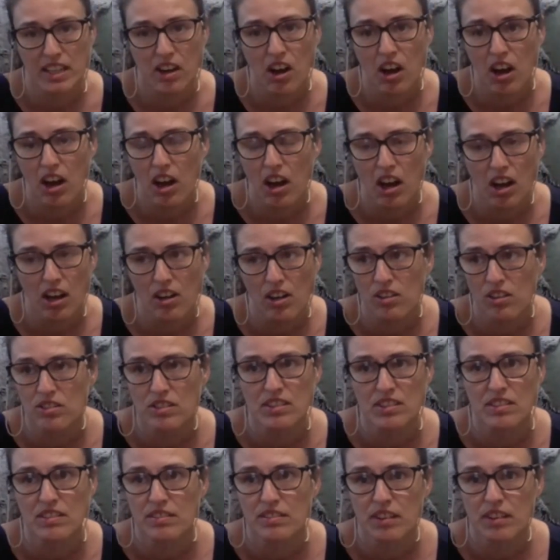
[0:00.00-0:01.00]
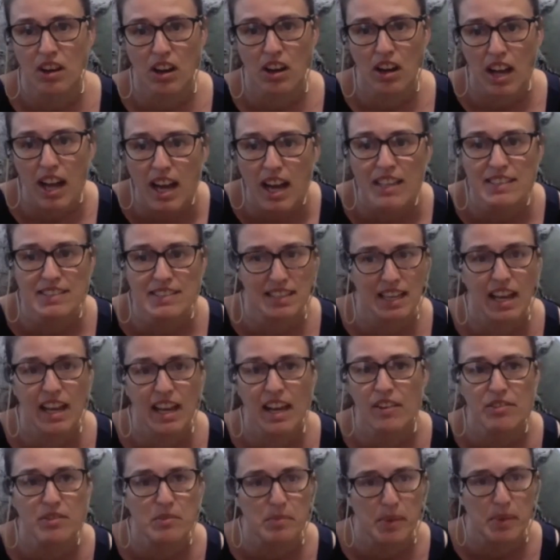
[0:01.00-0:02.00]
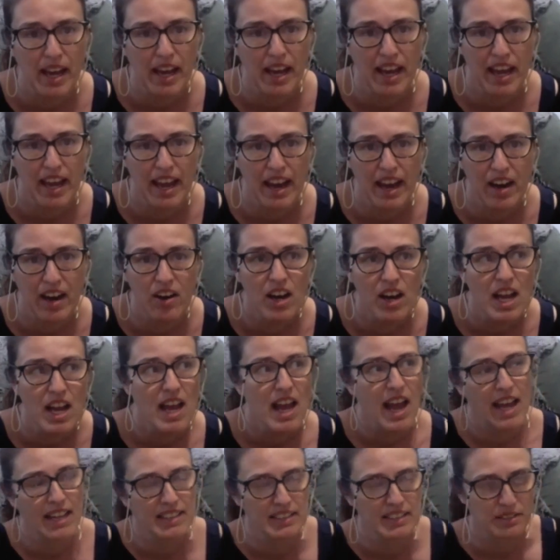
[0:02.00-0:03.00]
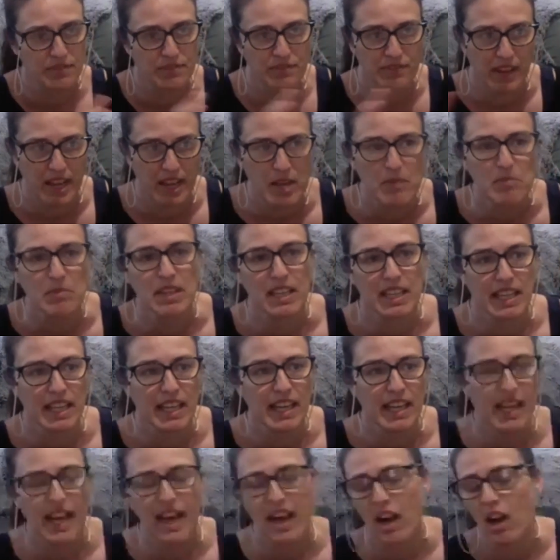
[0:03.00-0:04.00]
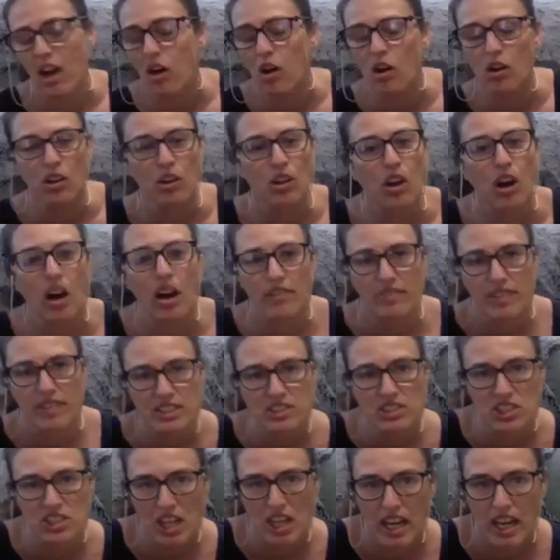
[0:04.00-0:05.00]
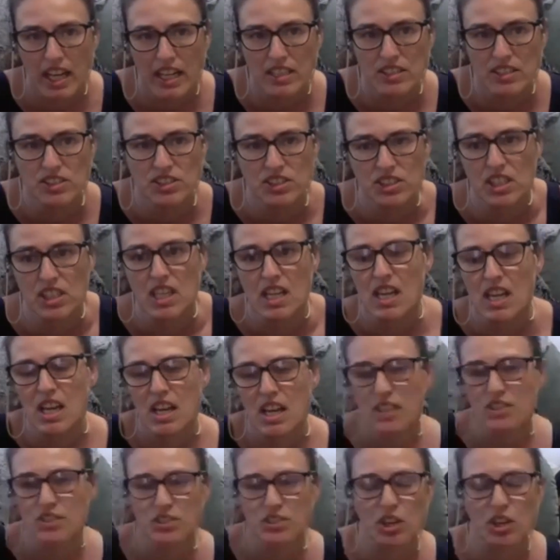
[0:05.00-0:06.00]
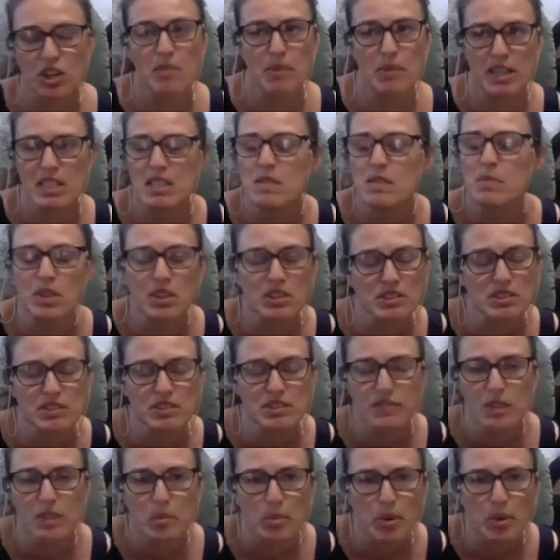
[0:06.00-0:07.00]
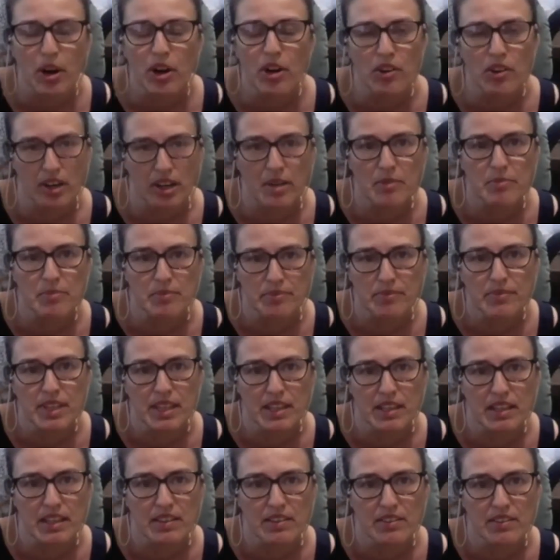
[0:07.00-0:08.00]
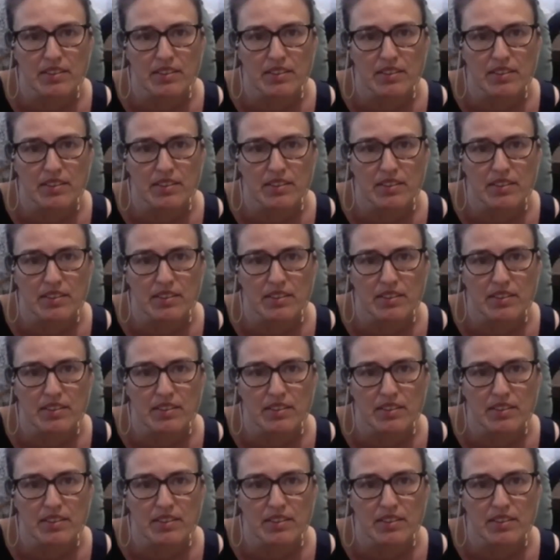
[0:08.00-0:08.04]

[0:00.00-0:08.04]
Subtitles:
I can't say enough about how, as a family, our whole life has changed so much because of the program. Yeah.